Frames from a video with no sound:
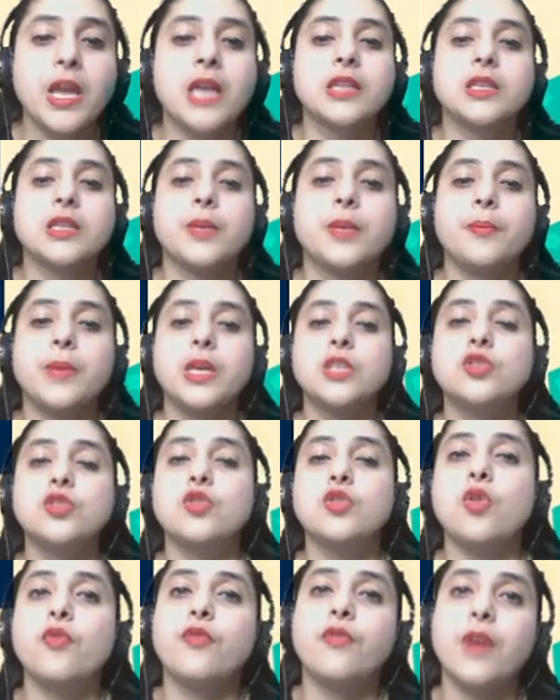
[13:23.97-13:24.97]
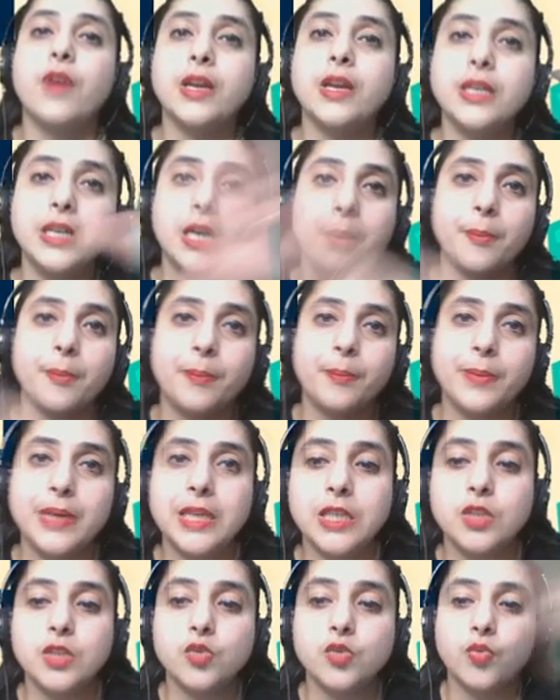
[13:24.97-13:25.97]
The measure of one
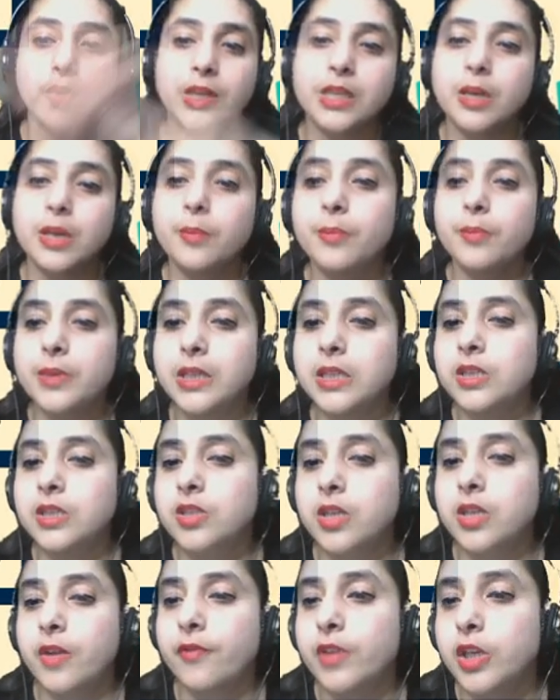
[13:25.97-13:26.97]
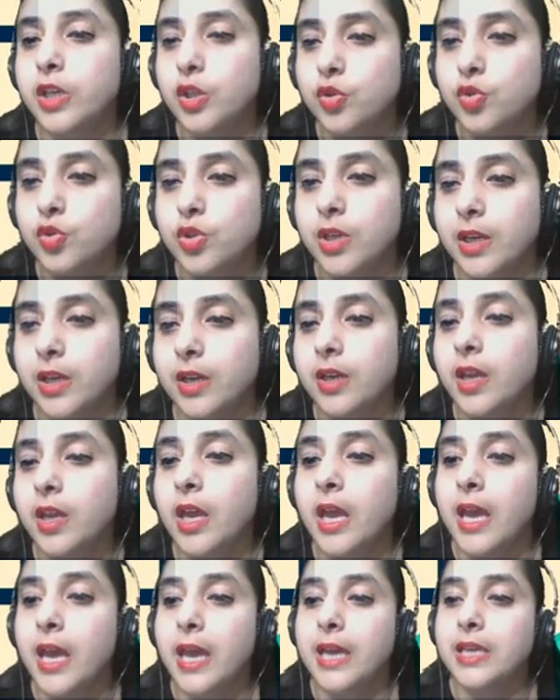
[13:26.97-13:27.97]
complete revolution
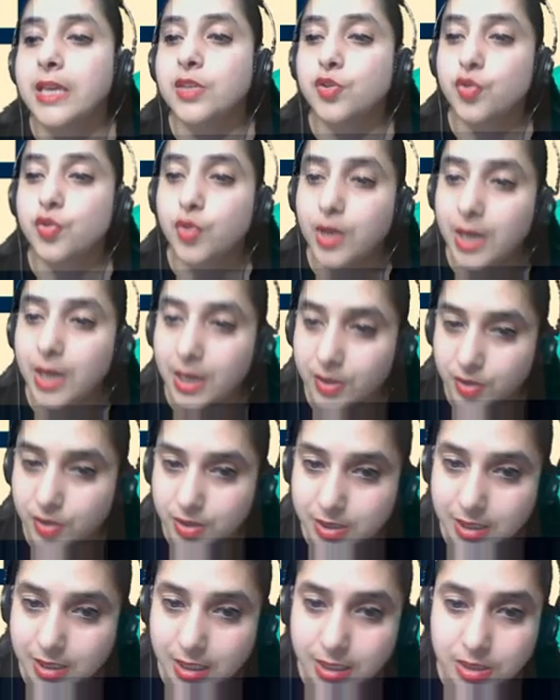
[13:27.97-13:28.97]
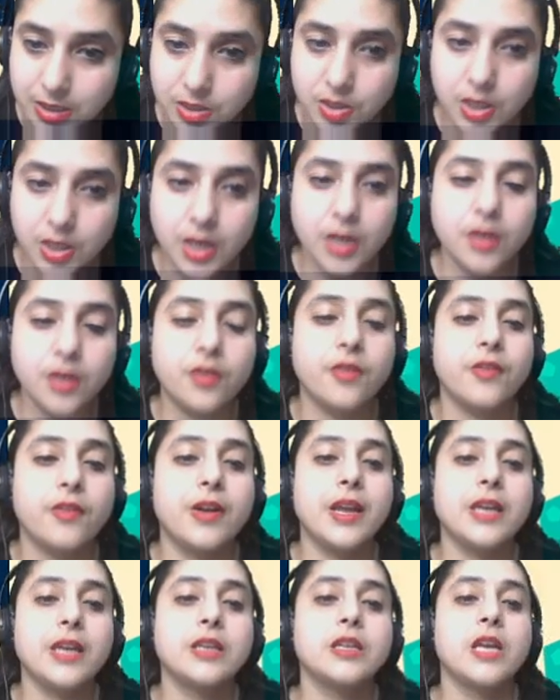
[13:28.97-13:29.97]
is 360,
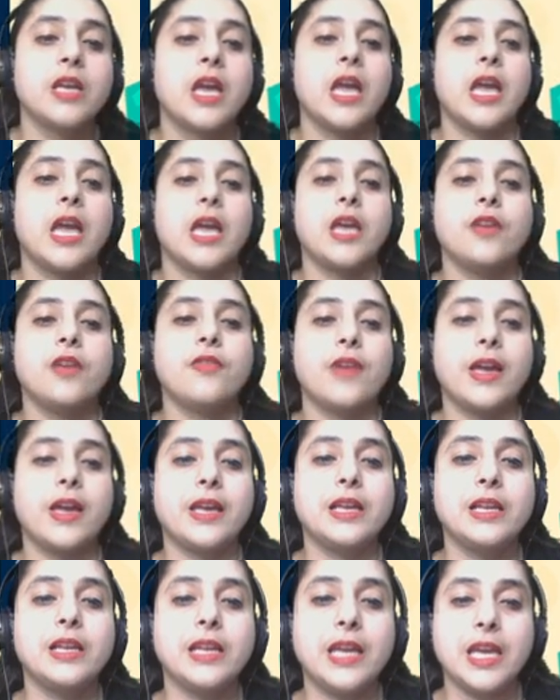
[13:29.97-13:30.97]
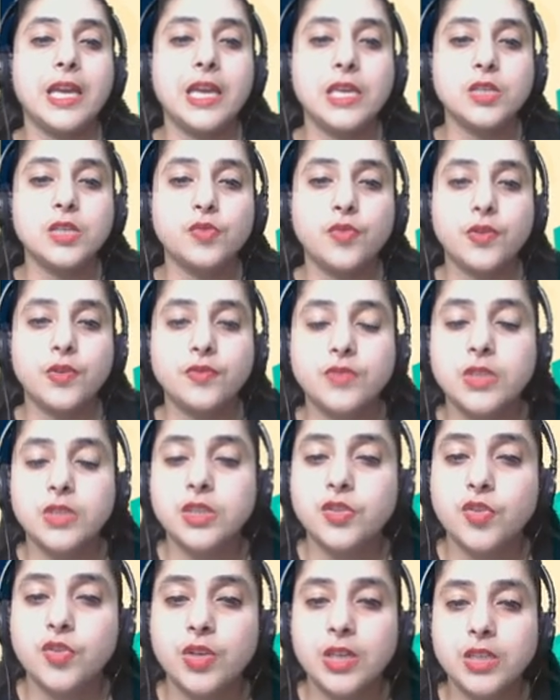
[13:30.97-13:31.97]
correct. If angle A is
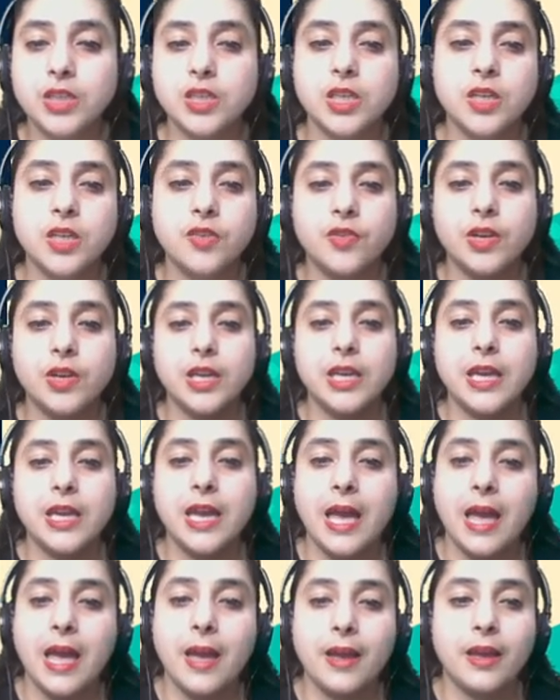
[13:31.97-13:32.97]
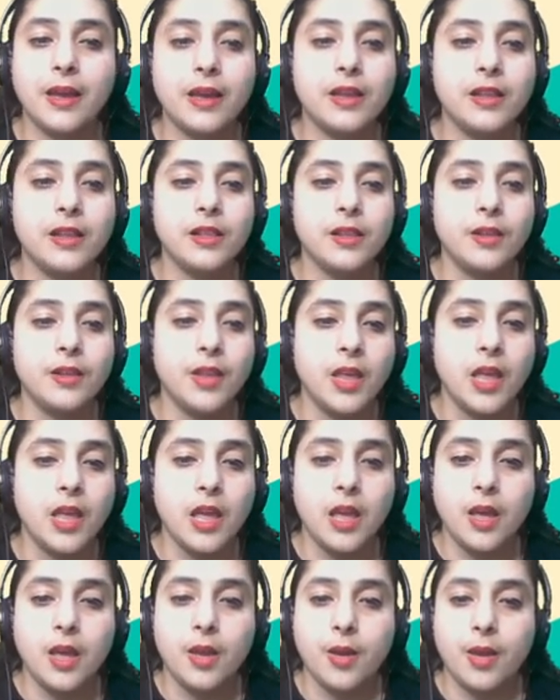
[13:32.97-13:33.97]
53 degree, angle
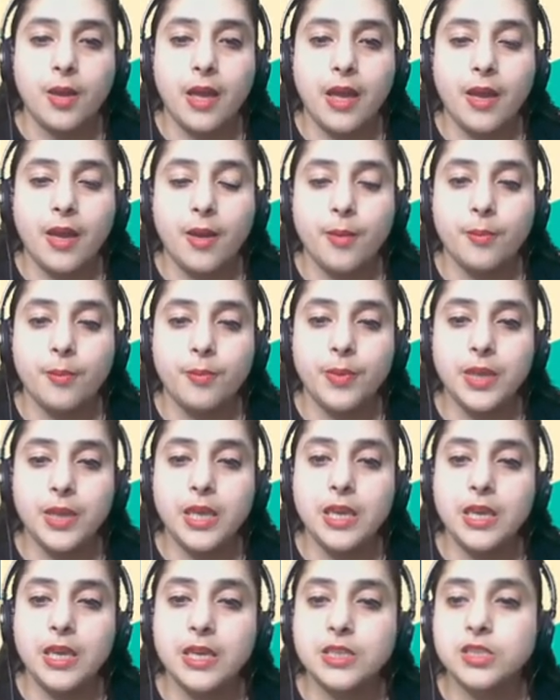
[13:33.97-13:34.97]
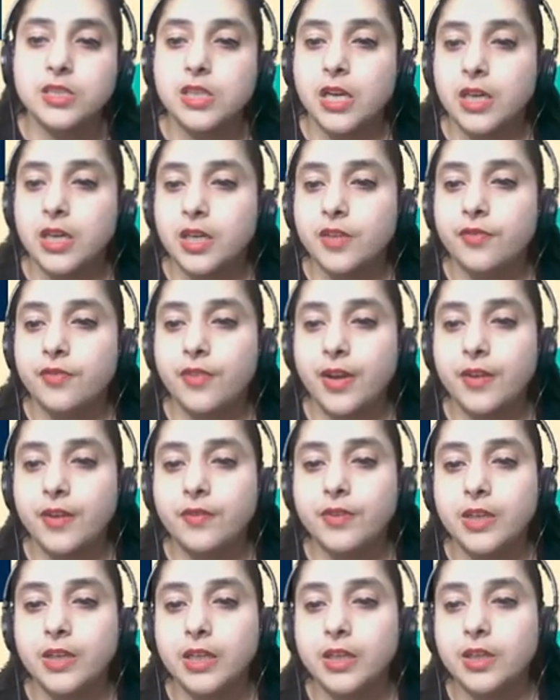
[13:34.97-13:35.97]
B is 35
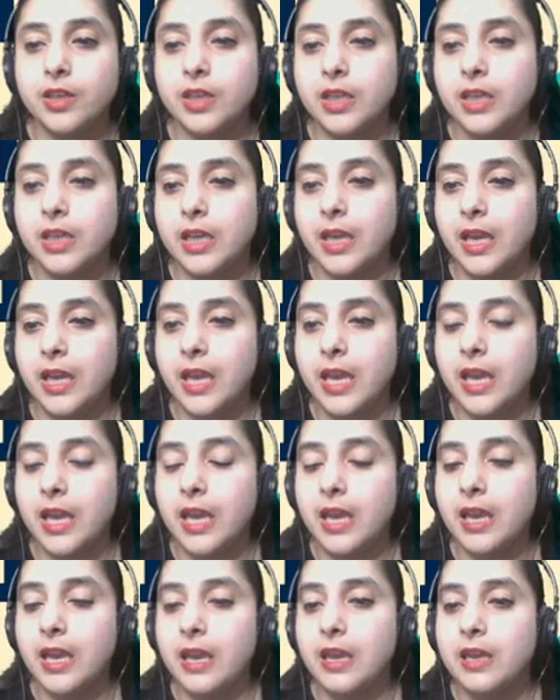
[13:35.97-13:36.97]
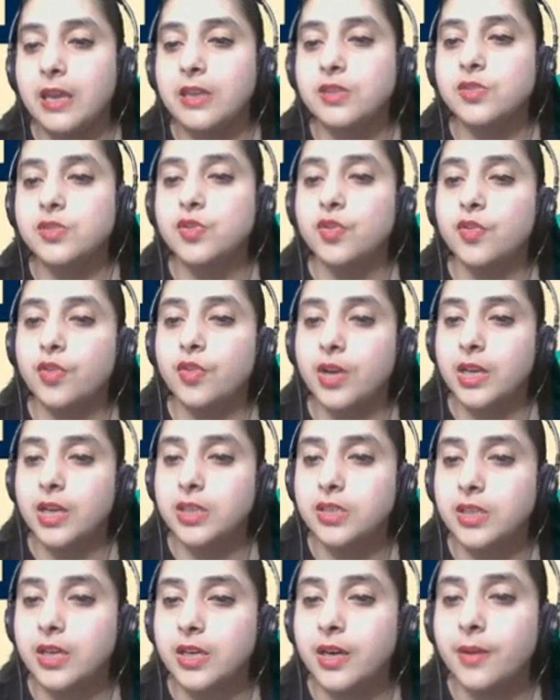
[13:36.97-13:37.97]
degree, A is greater,